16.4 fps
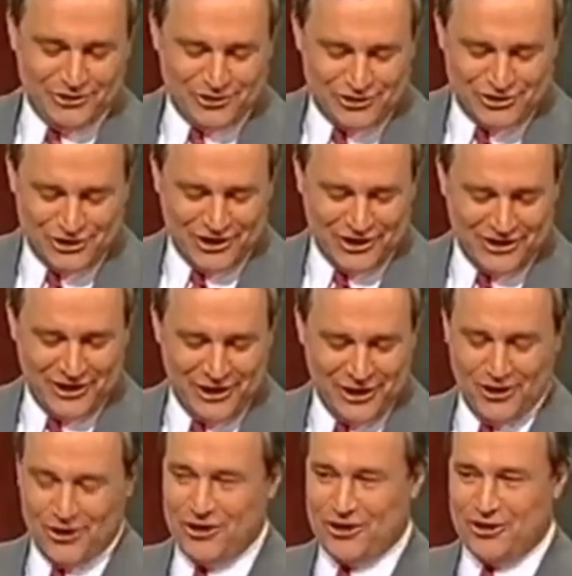You certainly
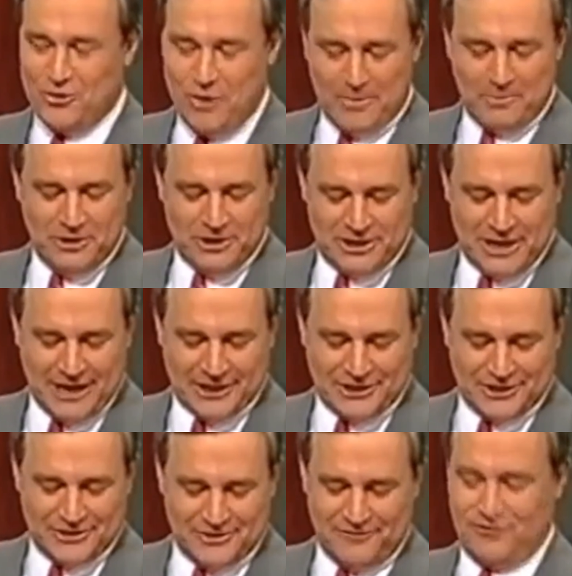earn a
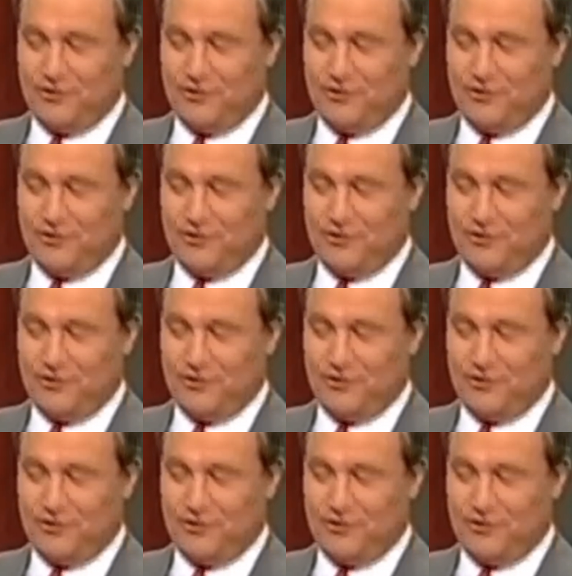reputation